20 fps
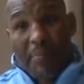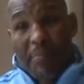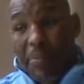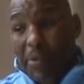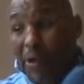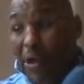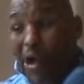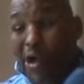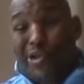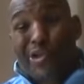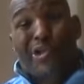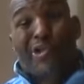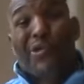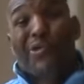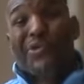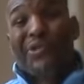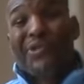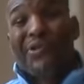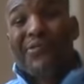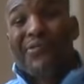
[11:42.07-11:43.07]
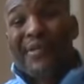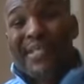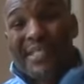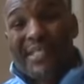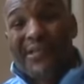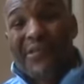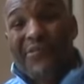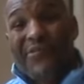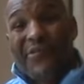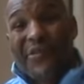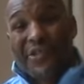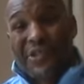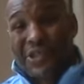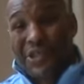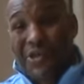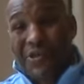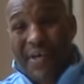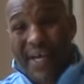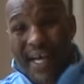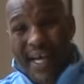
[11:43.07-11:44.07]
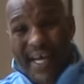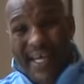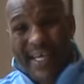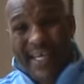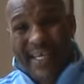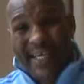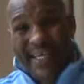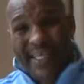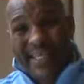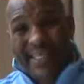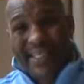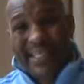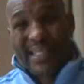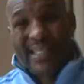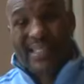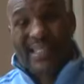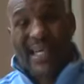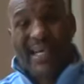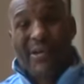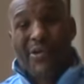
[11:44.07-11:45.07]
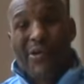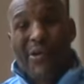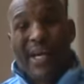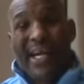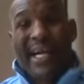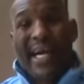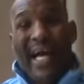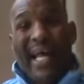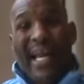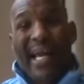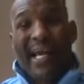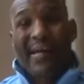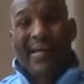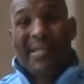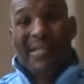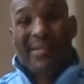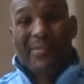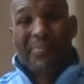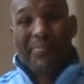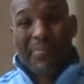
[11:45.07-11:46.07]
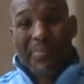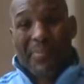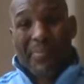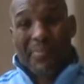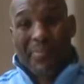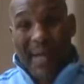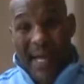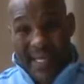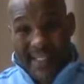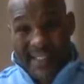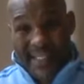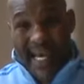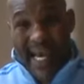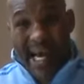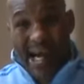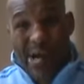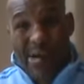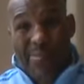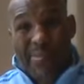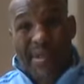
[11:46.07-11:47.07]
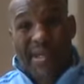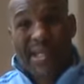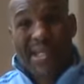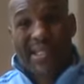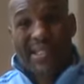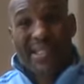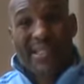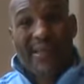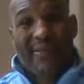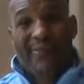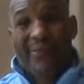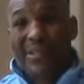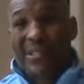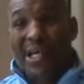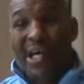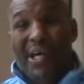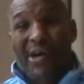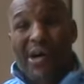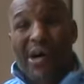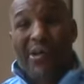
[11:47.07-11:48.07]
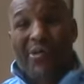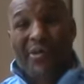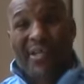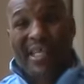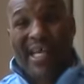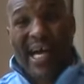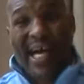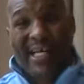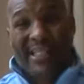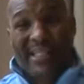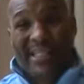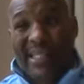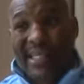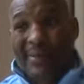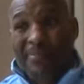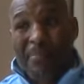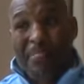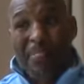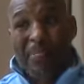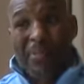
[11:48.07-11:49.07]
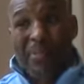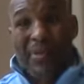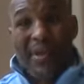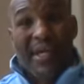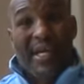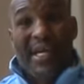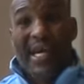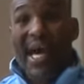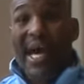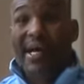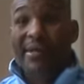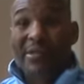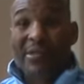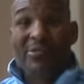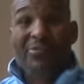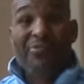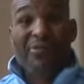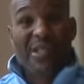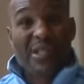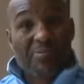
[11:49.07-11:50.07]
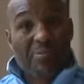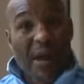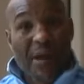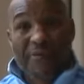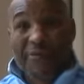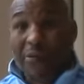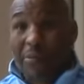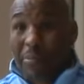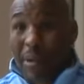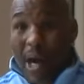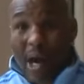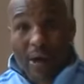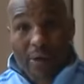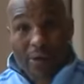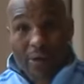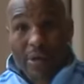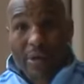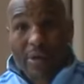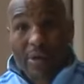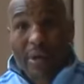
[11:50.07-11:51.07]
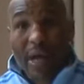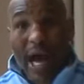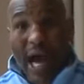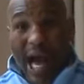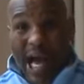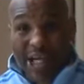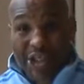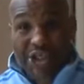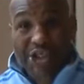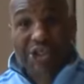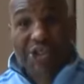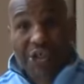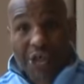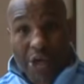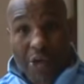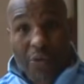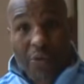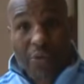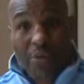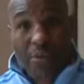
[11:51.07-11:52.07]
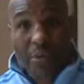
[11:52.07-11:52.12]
But also is a risk for Sergey to take on a guy like Pascal because of his unorthodox. He has some respectful power. I should know.